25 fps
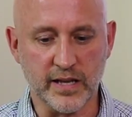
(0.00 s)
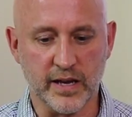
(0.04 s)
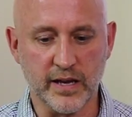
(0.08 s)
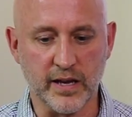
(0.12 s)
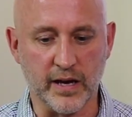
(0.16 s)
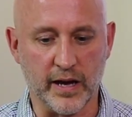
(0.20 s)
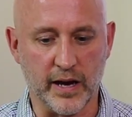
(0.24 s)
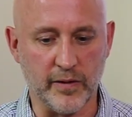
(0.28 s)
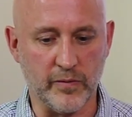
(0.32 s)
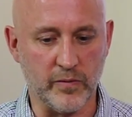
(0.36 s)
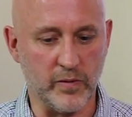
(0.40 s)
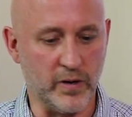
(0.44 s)
tell
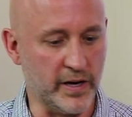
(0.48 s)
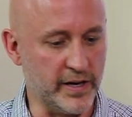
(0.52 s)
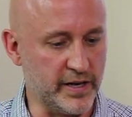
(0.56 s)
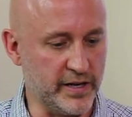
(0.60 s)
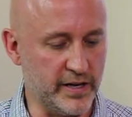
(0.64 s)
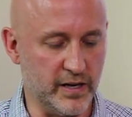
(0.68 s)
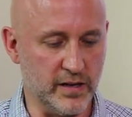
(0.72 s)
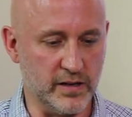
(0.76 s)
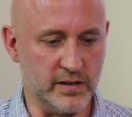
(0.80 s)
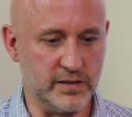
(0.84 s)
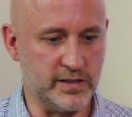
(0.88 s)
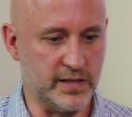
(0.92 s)
you, I
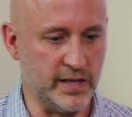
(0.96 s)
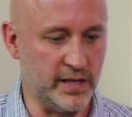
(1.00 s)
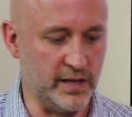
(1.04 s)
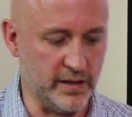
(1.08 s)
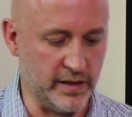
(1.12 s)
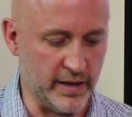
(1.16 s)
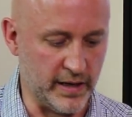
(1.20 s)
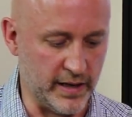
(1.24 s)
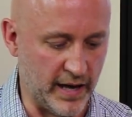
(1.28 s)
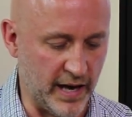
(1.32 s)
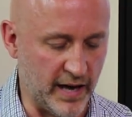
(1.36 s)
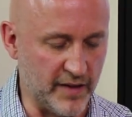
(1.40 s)

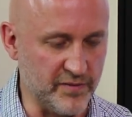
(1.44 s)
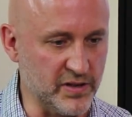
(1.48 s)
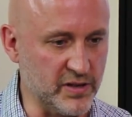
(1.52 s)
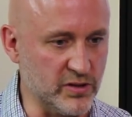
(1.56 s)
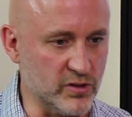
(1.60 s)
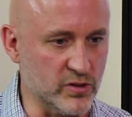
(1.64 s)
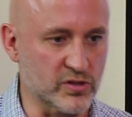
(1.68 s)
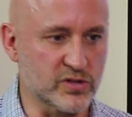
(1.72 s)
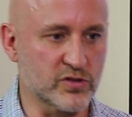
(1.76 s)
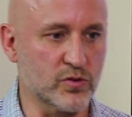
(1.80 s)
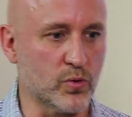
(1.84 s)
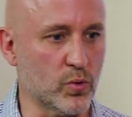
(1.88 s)
guarantee that
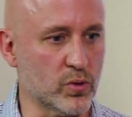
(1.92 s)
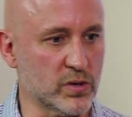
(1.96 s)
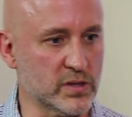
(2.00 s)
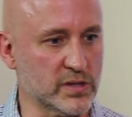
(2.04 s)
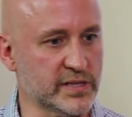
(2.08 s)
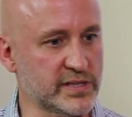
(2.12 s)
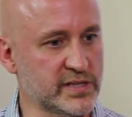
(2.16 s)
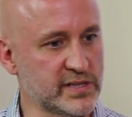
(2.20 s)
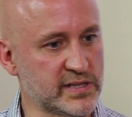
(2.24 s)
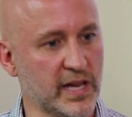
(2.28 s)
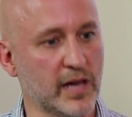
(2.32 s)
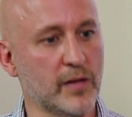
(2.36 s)
having those
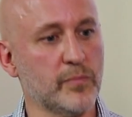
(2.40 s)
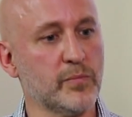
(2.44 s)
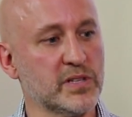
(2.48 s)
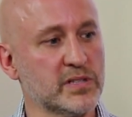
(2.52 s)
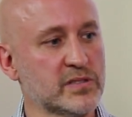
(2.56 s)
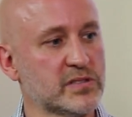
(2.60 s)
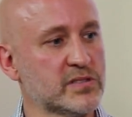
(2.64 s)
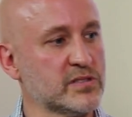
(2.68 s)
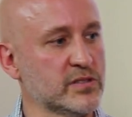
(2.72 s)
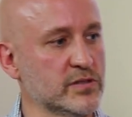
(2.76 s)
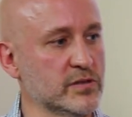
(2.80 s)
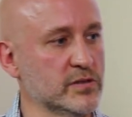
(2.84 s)
quarterly
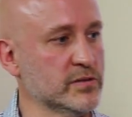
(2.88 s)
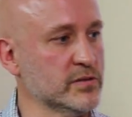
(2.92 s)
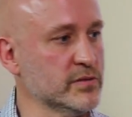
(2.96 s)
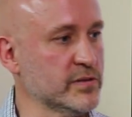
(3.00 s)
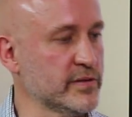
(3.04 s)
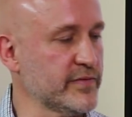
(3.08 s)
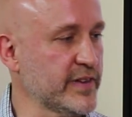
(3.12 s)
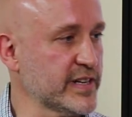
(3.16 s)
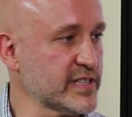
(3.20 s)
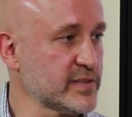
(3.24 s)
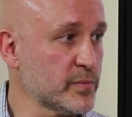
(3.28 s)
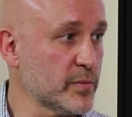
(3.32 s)
statements to
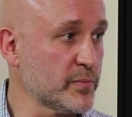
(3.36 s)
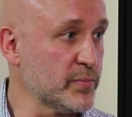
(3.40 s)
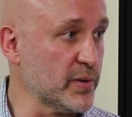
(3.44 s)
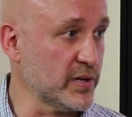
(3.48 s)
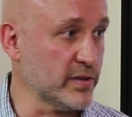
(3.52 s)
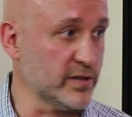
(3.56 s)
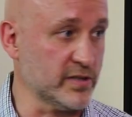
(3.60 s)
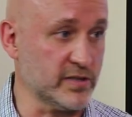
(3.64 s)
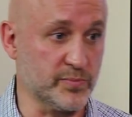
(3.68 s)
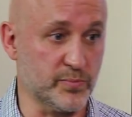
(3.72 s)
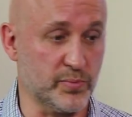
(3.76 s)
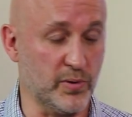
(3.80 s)
investment
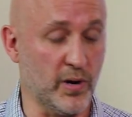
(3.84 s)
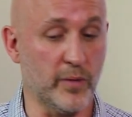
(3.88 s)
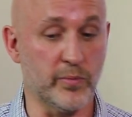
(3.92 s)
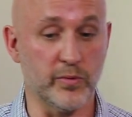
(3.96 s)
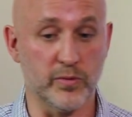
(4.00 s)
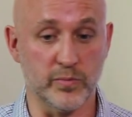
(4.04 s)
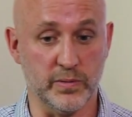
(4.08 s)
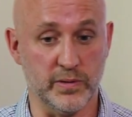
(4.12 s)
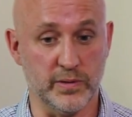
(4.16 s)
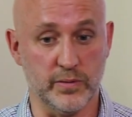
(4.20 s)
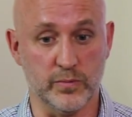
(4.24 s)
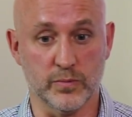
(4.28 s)
partners
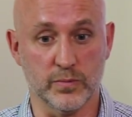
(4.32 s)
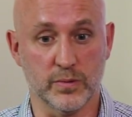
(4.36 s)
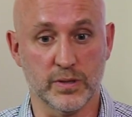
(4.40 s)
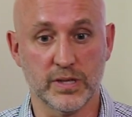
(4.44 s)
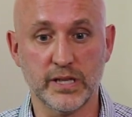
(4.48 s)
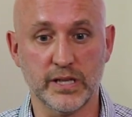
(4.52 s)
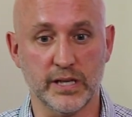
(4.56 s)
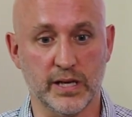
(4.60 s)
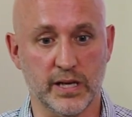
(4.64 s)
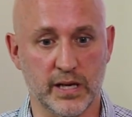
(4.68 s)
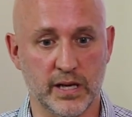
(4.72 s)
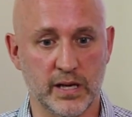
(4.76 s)
probably
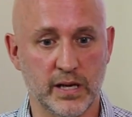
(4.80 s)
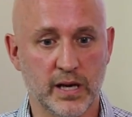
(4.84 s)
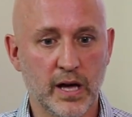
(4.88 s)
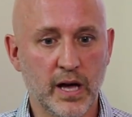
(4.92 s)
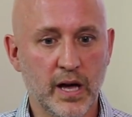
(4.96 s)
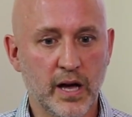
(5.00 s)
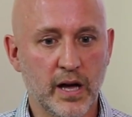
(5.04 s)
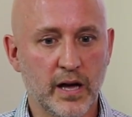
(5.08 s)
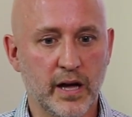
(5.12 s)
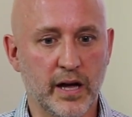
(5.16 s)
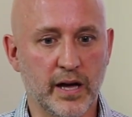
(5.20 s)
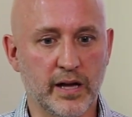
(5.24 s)
really
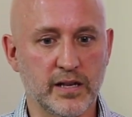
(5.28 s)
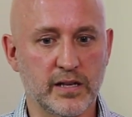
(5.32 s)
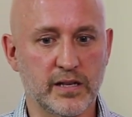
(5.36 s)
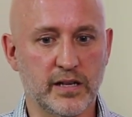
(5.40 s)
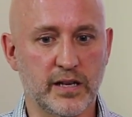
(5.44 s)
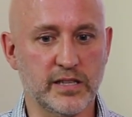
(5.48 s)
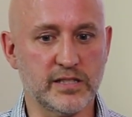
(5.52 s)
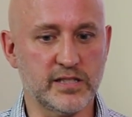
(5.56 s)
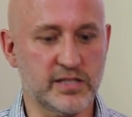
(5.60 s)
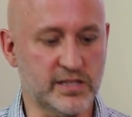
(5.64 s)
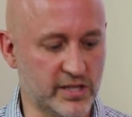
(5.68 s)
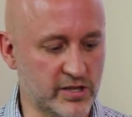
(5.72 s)

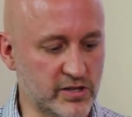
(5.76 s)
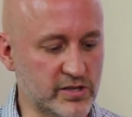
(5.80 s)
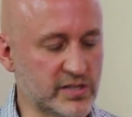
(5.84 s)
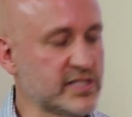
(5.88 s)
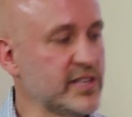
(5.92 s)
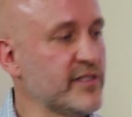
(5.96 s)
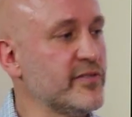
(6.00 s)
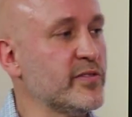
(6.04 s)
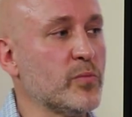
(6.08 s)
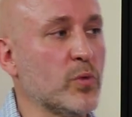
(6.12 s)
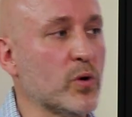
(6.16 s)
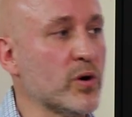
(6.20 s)

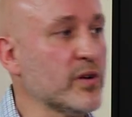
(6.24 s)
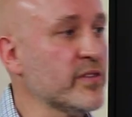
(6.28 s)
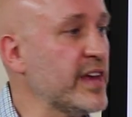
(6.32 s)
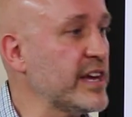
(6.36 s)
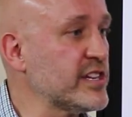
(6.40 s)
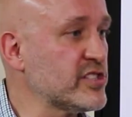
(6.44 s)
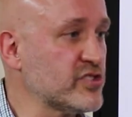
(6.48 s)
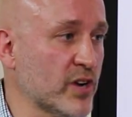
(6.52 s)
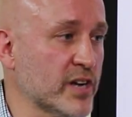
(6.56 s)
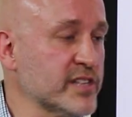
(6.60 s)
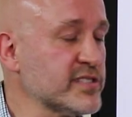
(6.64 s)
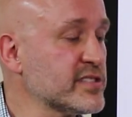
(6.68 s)
instills even more of
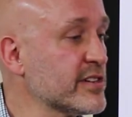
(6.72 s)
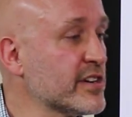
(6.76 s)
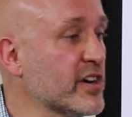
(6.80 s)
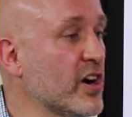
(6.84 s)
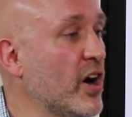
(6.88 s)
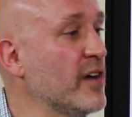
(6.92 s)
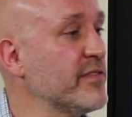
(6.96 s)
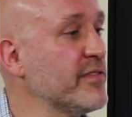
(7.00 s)
that trust and